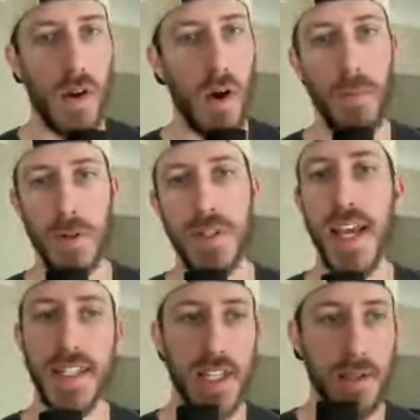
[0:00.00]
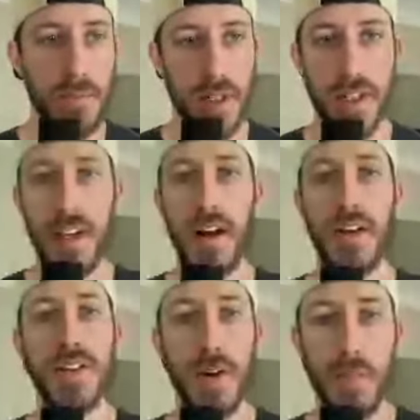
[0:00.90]
Almost $18 million
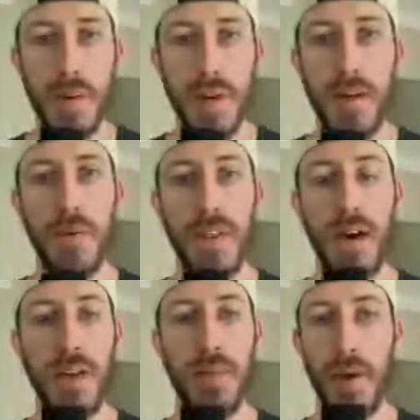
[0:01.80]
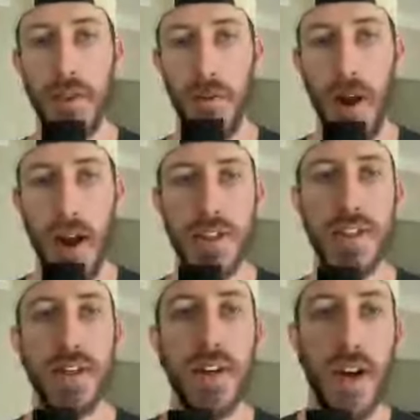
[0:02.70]
opened up without him on the
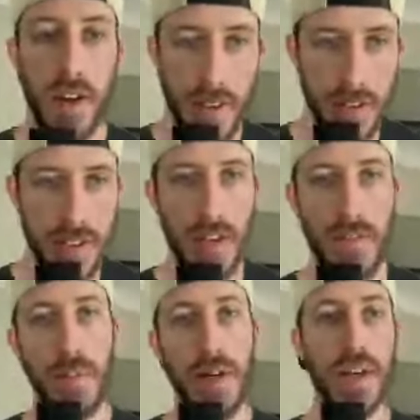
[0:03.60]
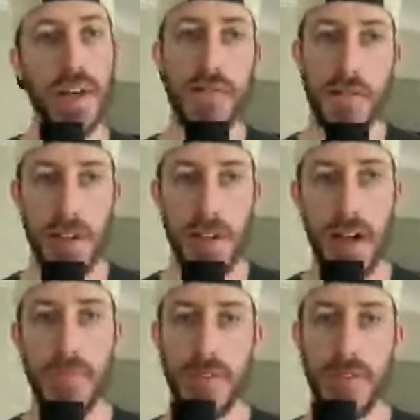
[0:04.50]
roster. Another $7 million freed
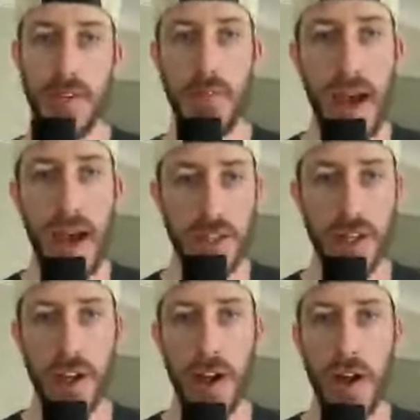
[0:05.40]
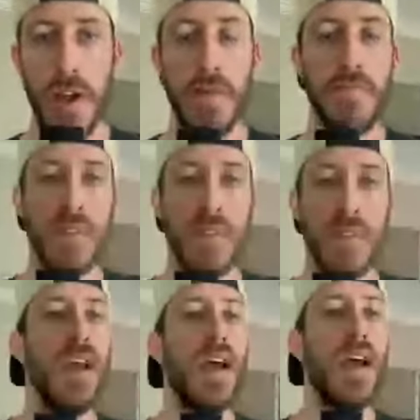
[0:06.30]
up with Tim Patrick gone.
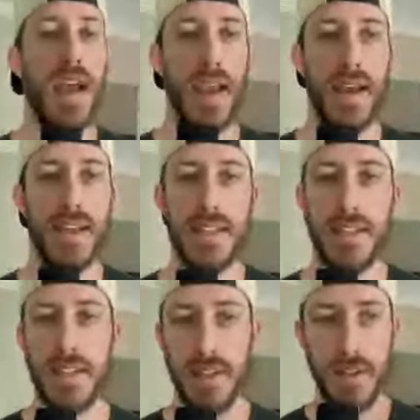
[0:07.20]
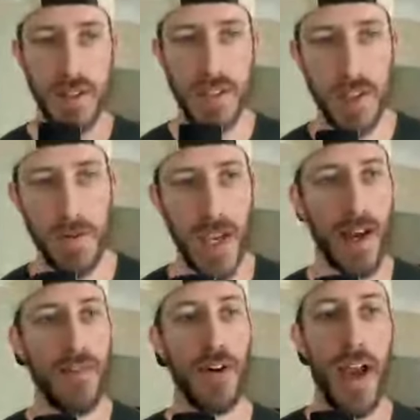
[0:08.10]
And you can see we
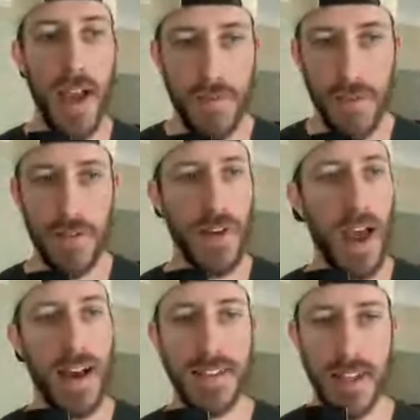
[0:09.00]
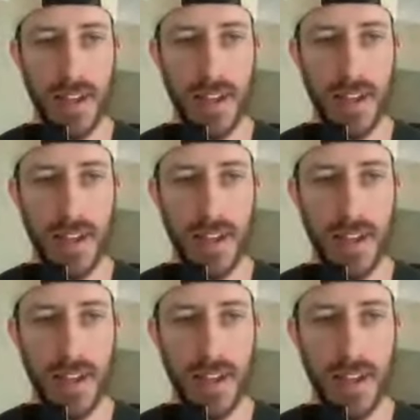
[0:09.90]
have a handful of guys like Phil
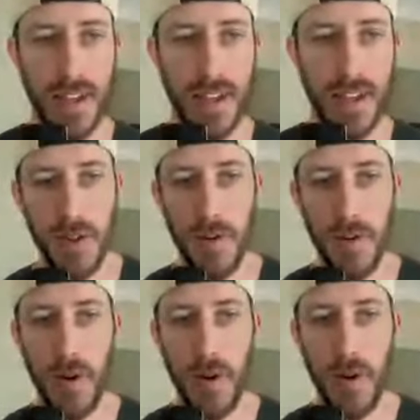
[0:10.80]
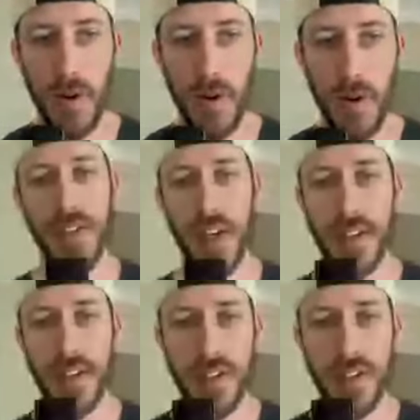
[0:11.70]
Dorsett, Will Jordan Humphrey, Bran
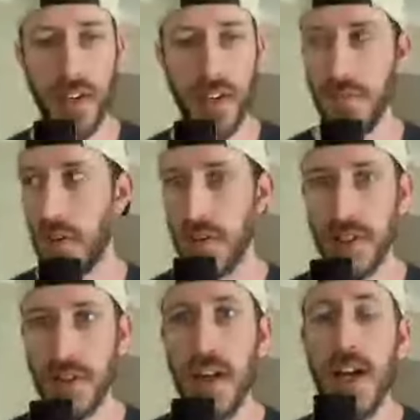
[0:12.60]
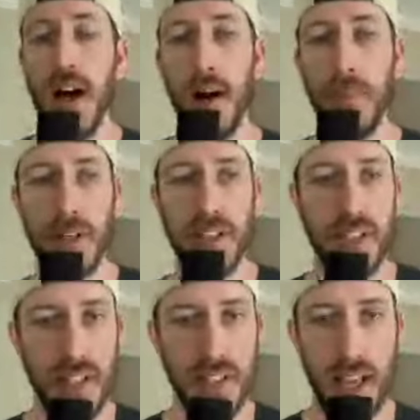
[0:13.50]
Johnson, Jalen Virgil. A bunch of
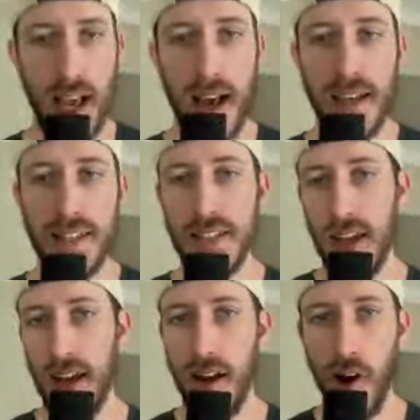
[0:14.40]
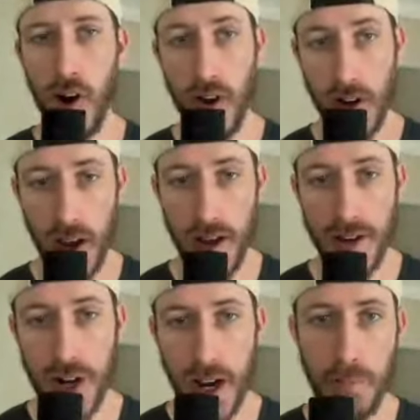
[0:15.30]
these guys aren't on
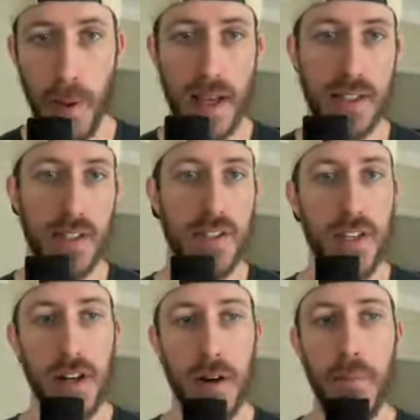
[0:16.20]
contract past this year.